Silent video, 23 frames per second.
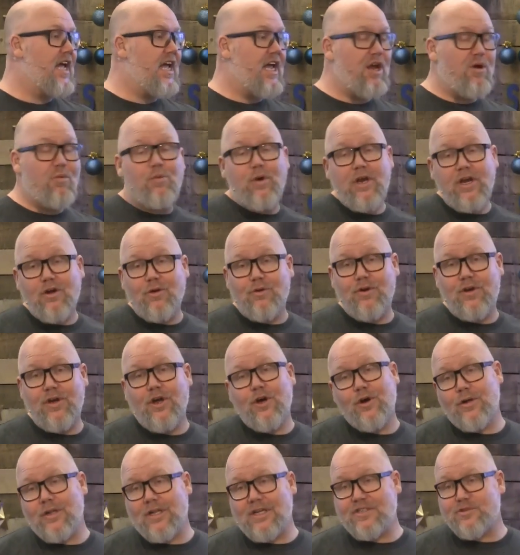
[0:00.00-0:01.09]
And we don't
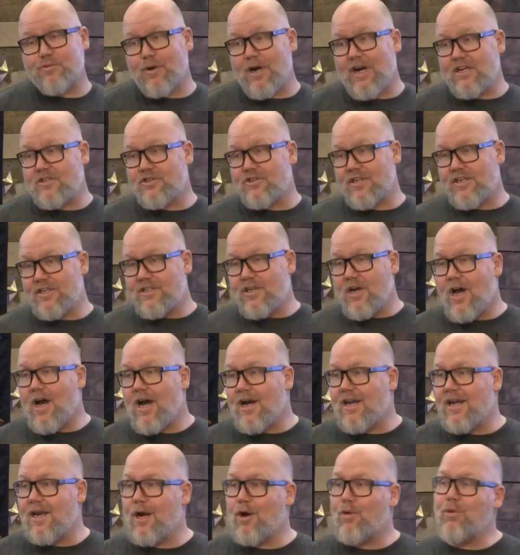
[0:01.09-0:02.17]
know unless we're actually
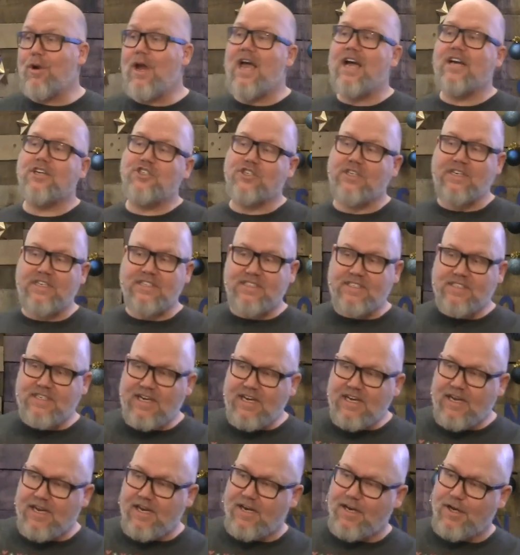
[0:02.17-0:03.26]
talking. Are we actually
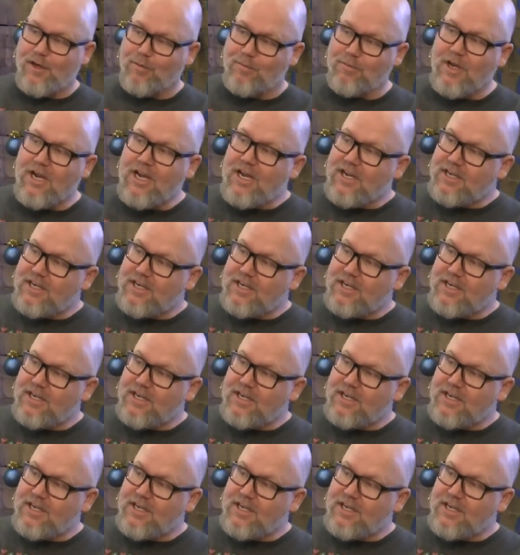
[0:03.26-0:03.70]
seeking him?